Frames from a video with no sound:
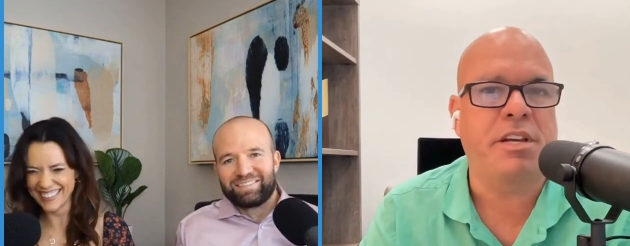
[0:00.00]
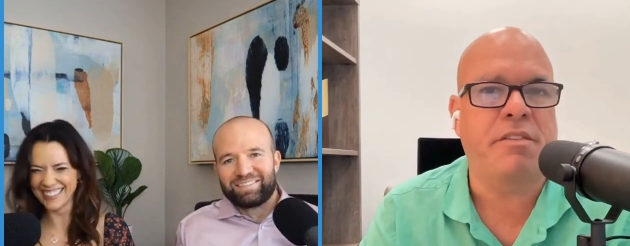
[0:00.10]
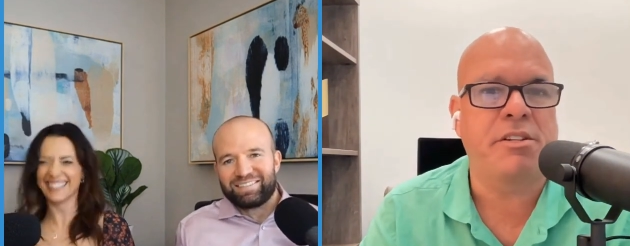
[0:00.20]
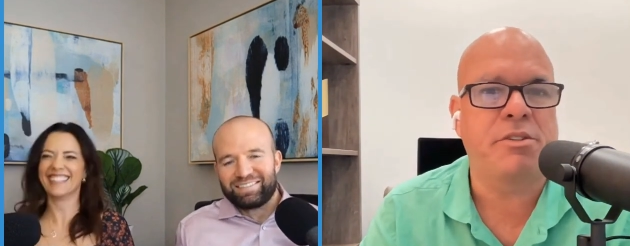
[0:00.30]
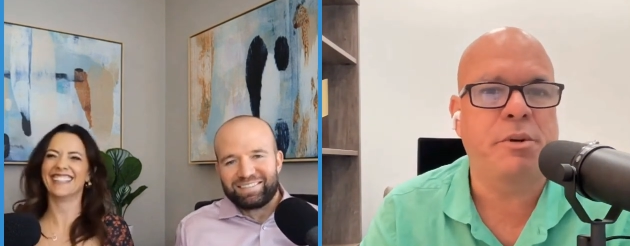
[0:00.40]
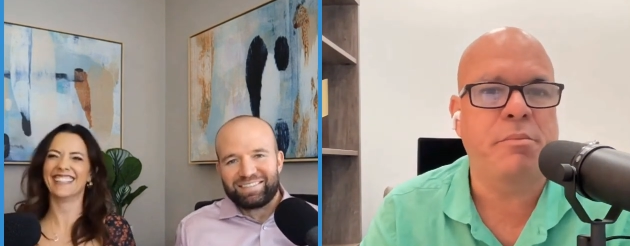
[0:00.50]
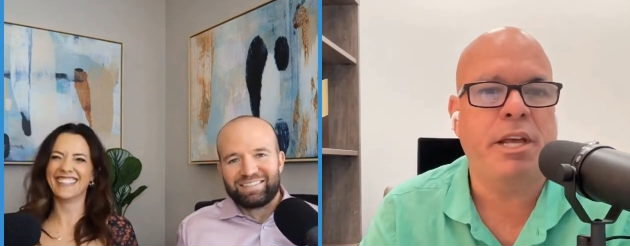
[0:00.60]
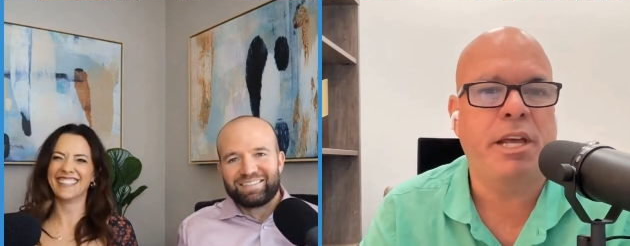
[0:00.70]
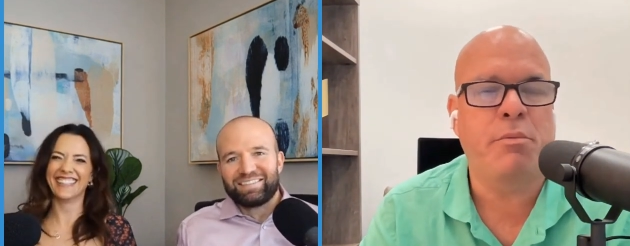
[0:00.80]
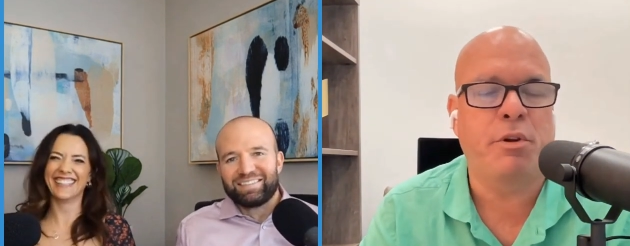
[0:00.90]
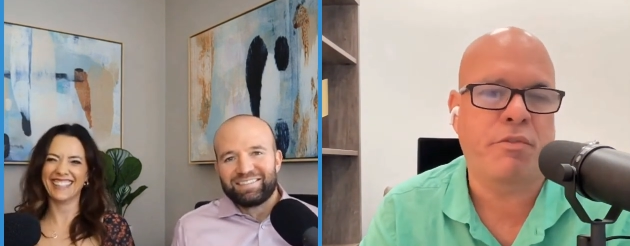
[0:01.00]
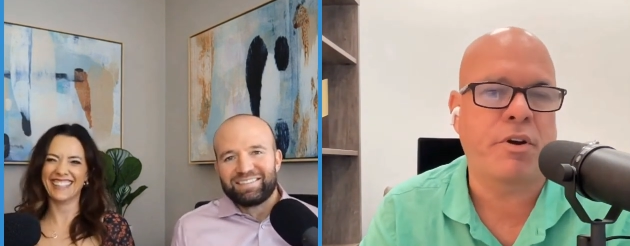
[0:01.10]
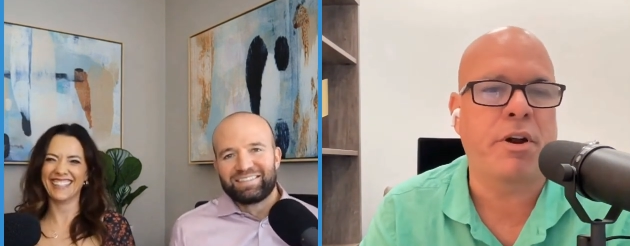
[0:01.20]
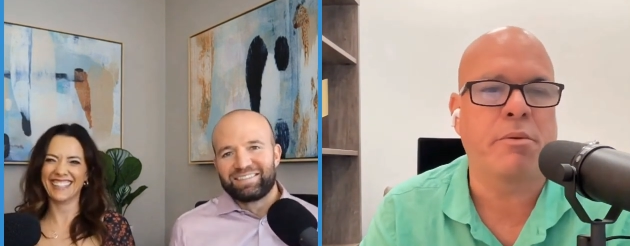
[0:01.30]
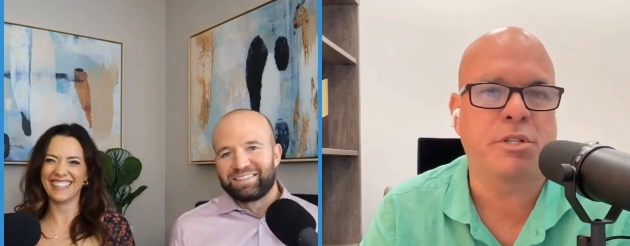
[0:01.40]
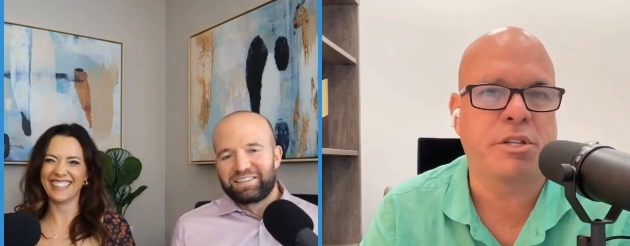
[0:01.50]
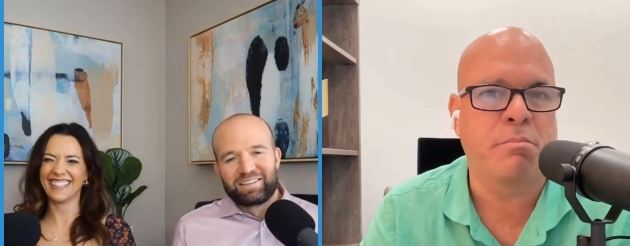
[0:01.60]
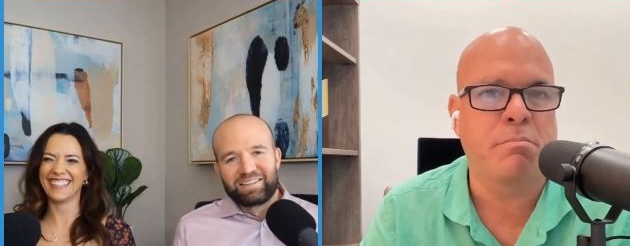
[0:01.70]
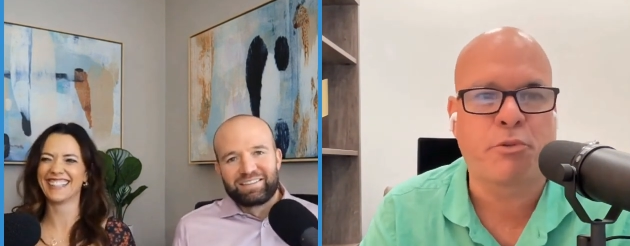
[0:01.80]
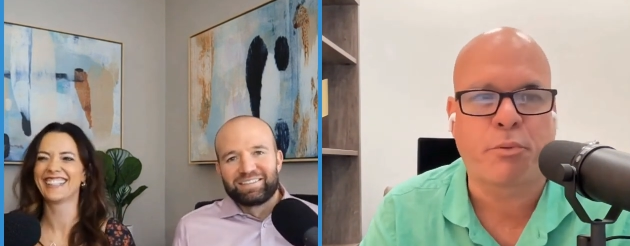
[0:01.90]
Speaker 1: given it to him, he would have thought it was
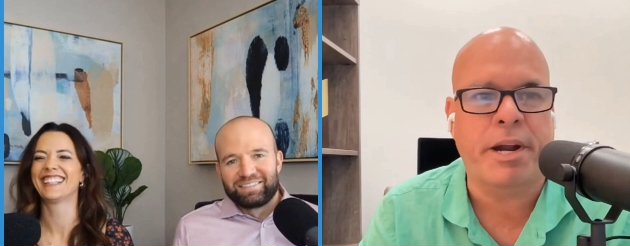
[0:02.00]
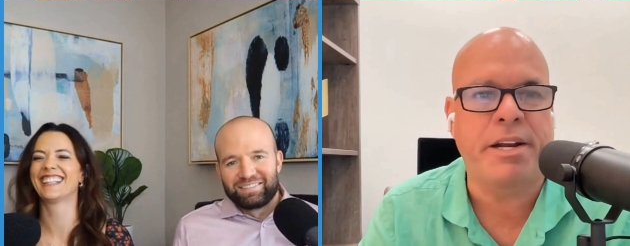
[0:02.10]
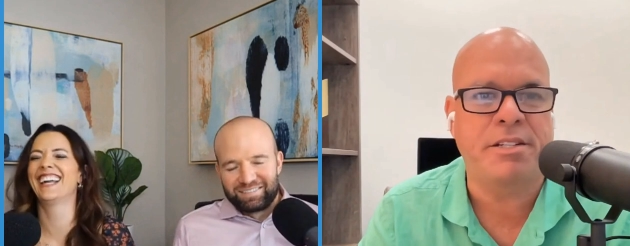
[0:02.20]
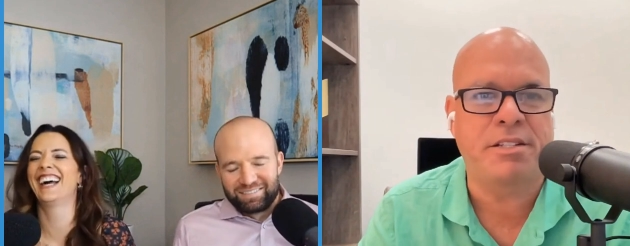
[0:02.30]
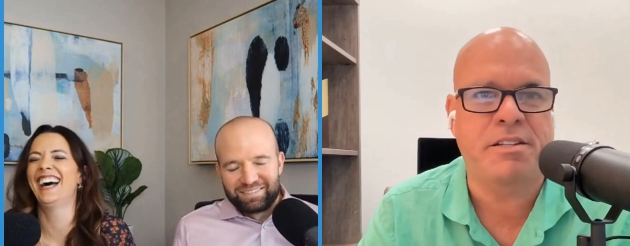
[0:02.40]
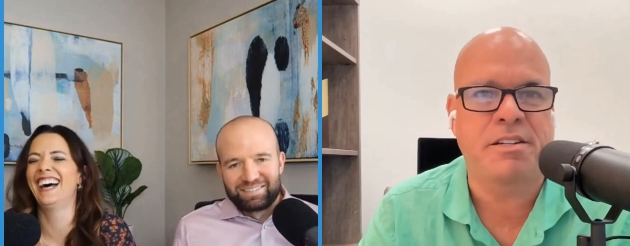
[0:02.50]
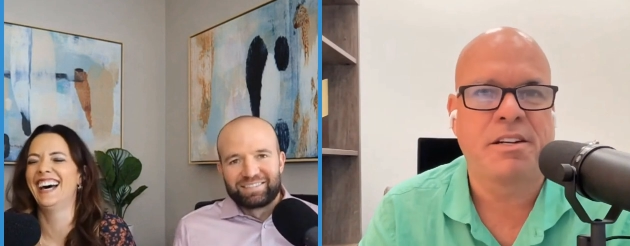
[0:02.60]
the greatest